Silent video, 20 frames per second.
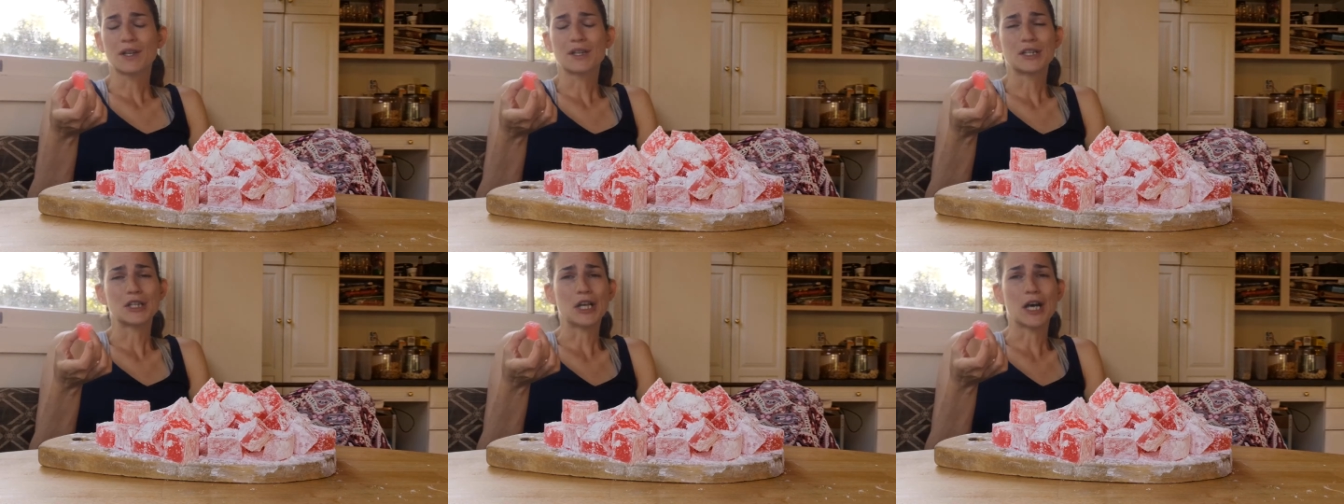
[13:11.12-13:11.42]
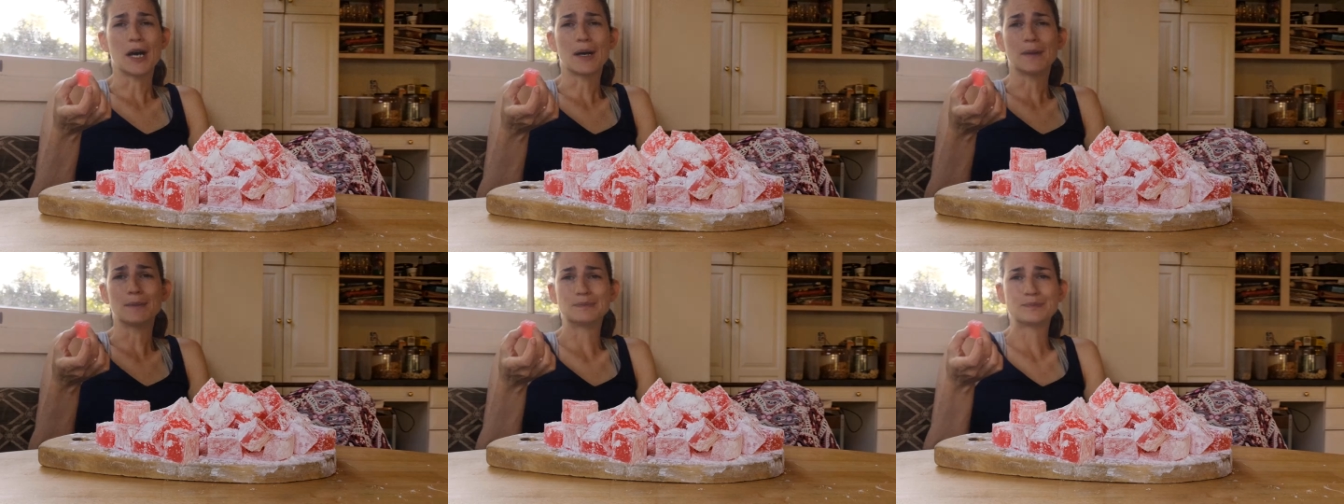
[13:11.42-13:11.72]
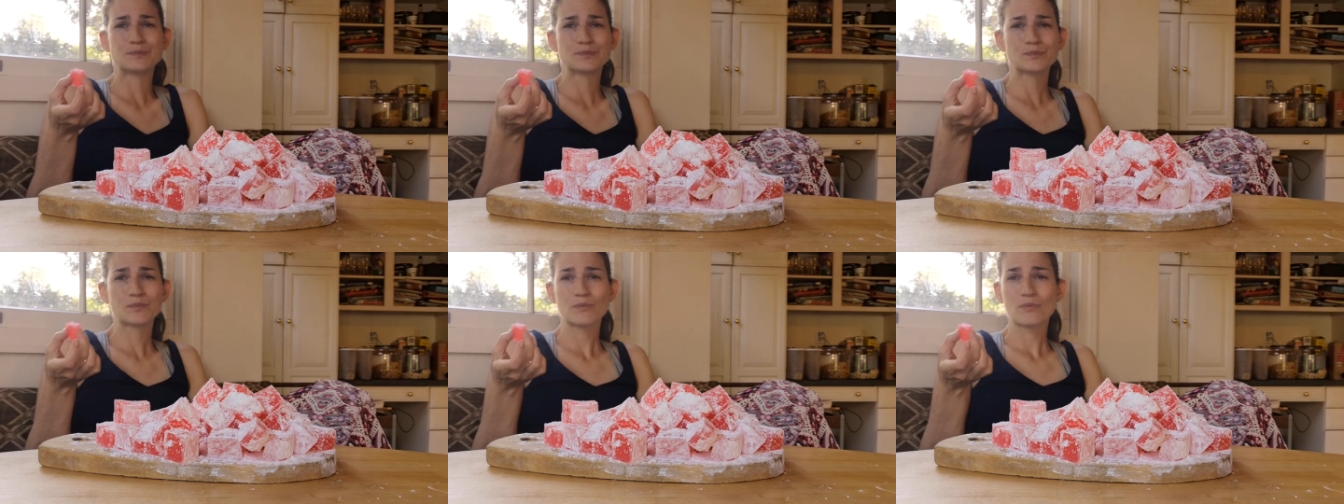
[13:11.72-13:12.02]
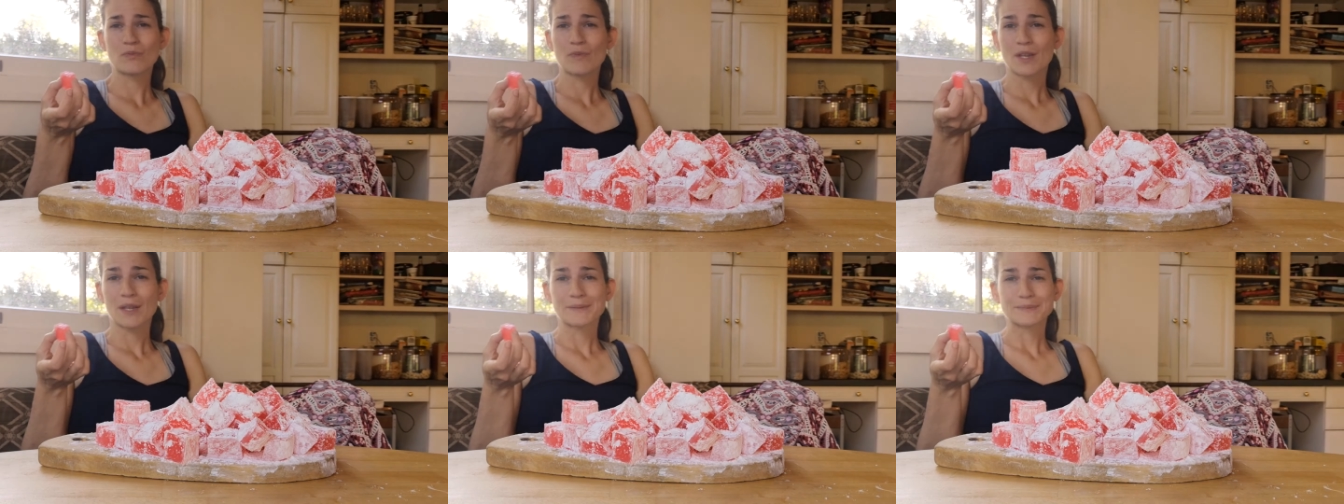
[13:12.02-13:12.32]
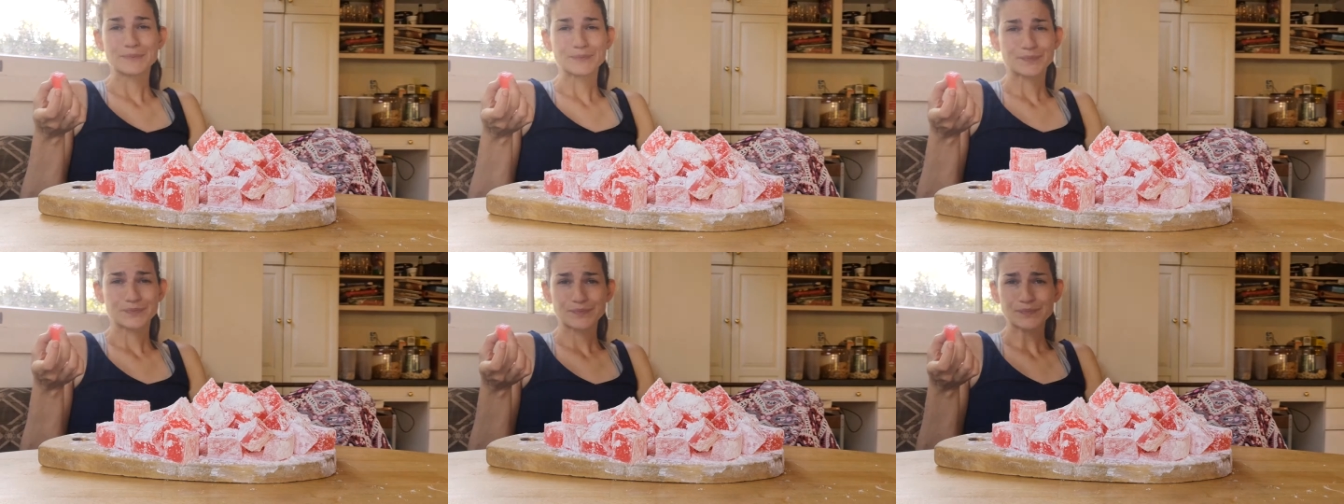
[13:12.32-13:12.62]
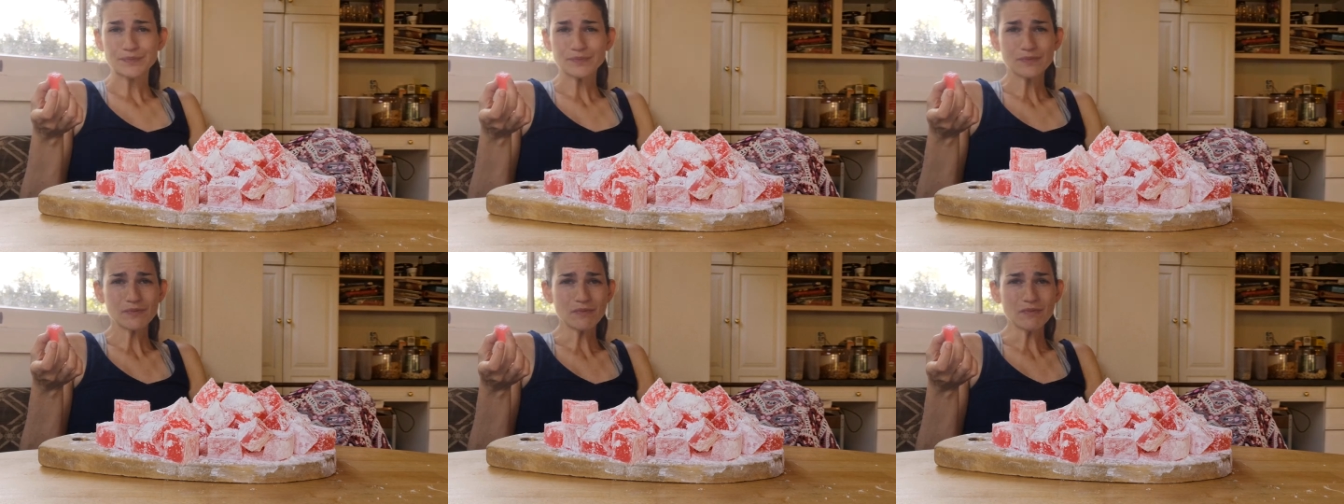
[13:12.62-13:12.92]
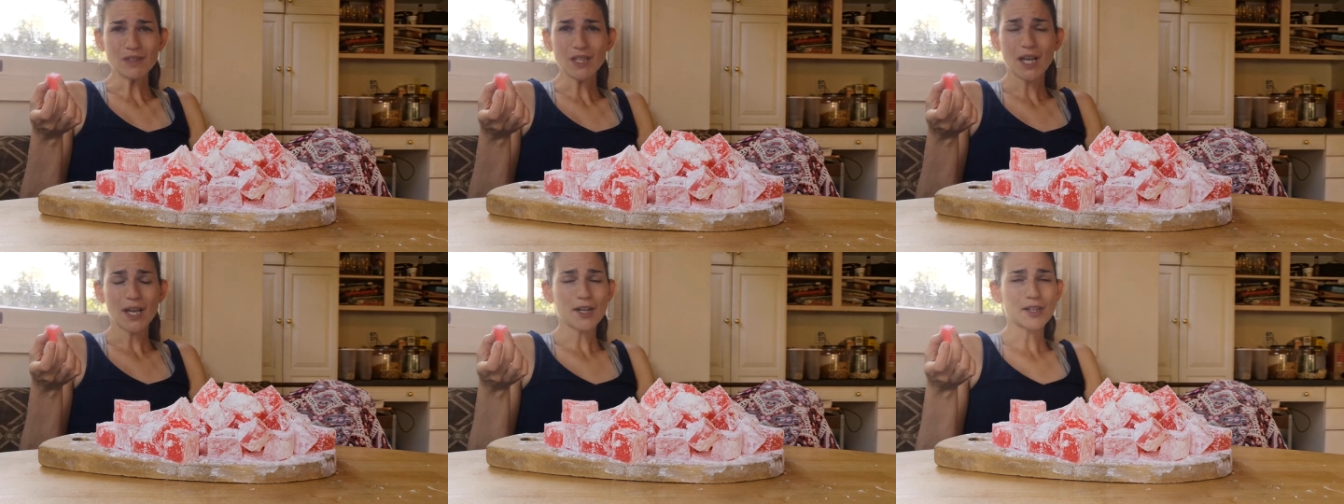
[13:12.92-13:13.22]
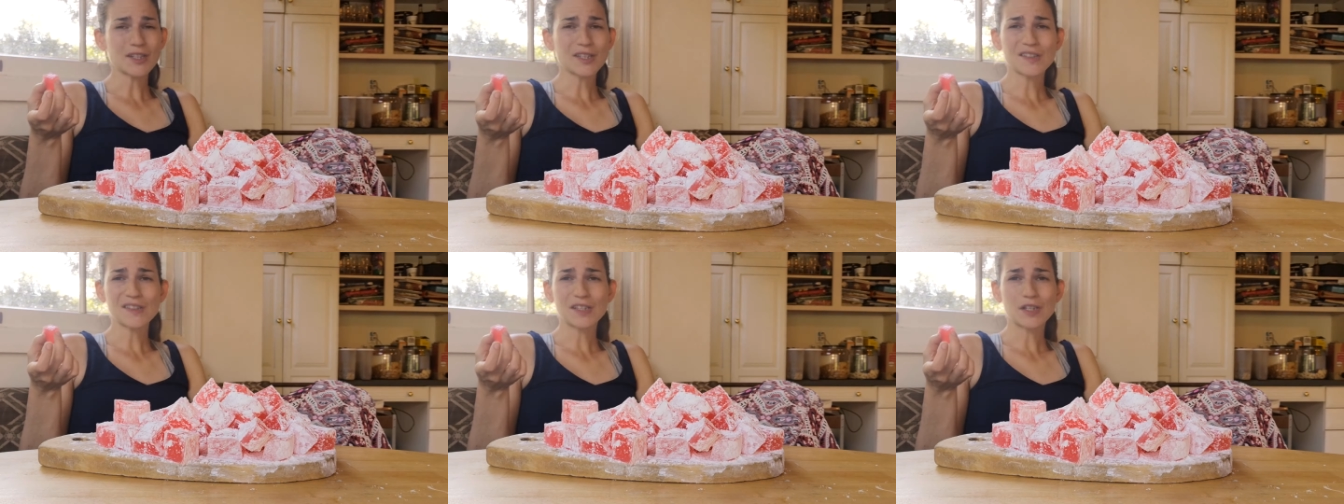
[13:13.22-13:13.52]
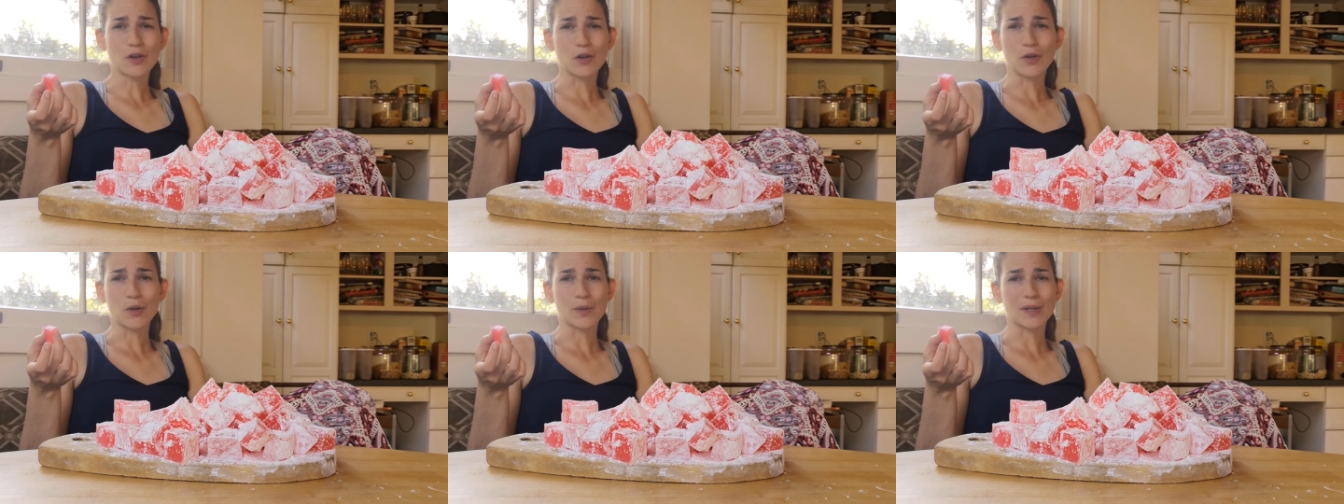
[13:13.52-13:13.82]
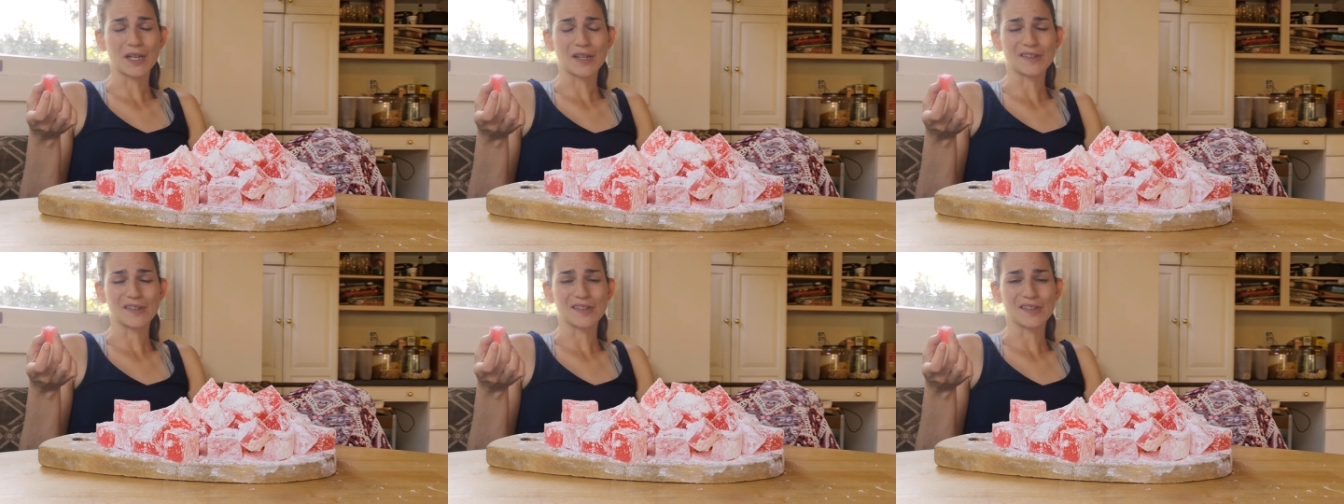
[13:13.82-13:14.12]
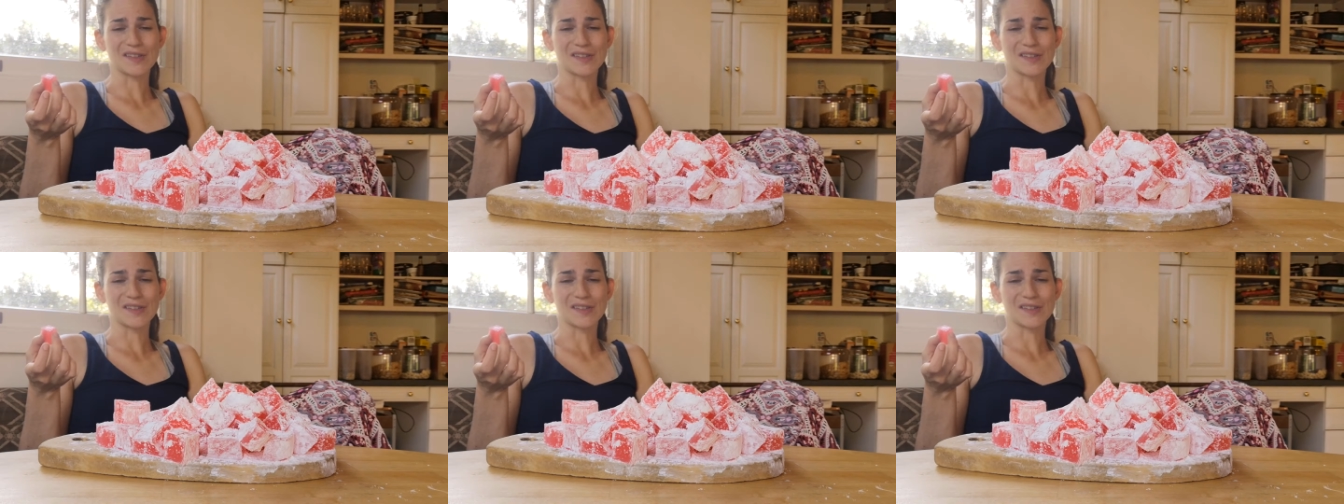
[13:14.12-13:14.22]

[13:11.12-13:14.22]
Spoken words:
Yum. I honestly don't know what else to